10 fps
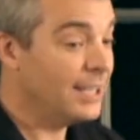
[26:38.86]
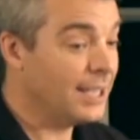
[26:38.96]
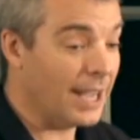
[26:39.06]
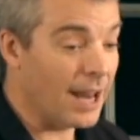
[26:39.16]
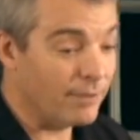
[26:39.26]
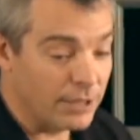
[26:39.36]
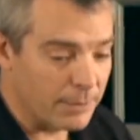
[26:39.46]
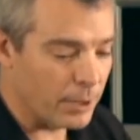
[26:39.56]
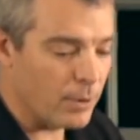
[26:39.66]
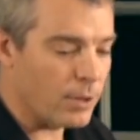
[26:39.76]
you can't have
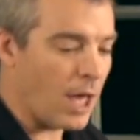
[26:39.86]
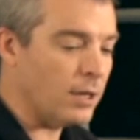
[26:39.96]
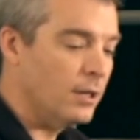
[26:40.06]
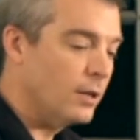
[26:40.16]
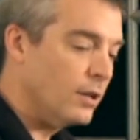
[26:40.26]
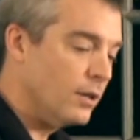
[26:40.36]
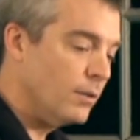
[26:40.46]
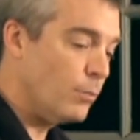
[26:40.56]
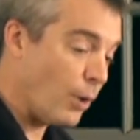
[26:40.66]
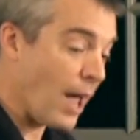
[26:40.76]
liberty without
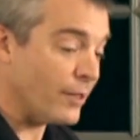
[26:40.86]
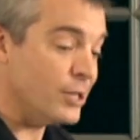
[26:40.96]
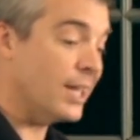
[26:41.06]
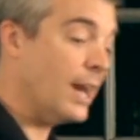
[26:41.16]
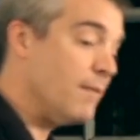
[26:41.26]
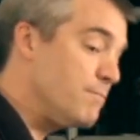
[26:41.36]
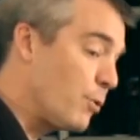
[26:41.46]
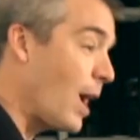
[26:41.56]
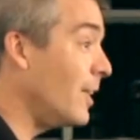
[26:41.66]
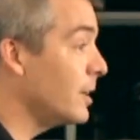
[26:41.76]
morality. You can't have
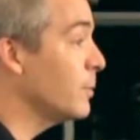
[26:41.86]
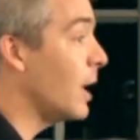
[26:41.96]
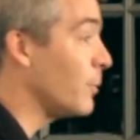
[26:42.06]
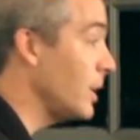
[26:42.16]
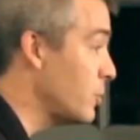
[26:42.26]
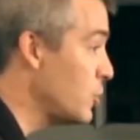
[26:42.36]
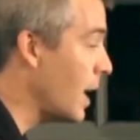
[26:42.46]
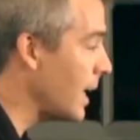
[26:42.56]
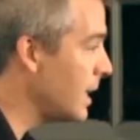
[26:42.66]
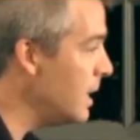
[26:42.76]
morality without religion.
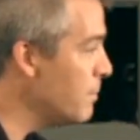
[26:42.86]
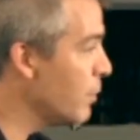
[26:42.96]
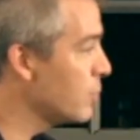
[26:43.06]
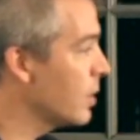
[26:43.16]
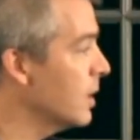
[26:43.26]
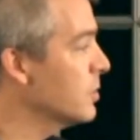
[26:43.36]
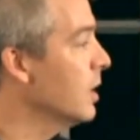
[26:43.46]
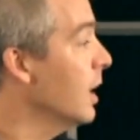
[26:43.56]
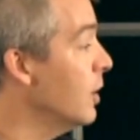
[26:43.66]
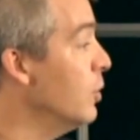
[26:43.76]
You've got to keep those
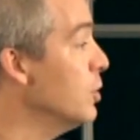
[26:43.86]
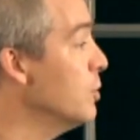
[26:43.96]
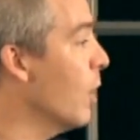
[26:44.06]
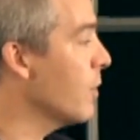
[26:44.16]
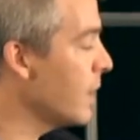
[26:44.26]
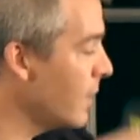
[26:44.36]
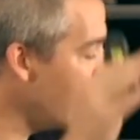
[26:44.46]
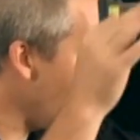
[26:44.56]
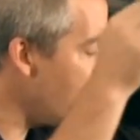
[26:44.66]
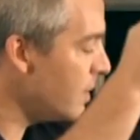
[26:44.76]
things in who you are, that,
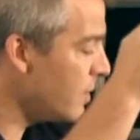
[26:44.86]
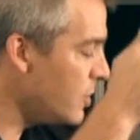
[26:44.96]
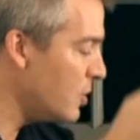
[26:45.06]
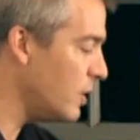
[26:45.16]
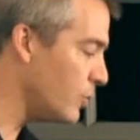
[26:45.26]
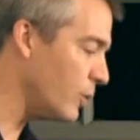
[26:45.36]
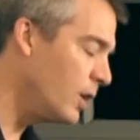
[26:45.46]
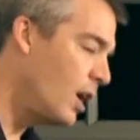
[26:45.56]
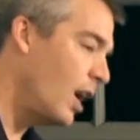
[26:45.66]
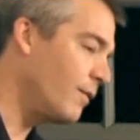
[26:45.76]
that God's at the
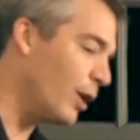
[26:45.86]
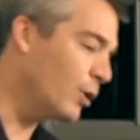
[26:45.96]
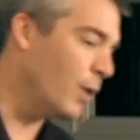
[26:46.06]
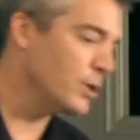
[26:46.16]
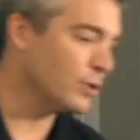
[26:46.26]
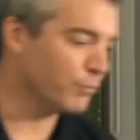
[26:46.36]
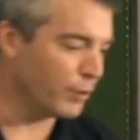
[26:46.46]
center of our equation of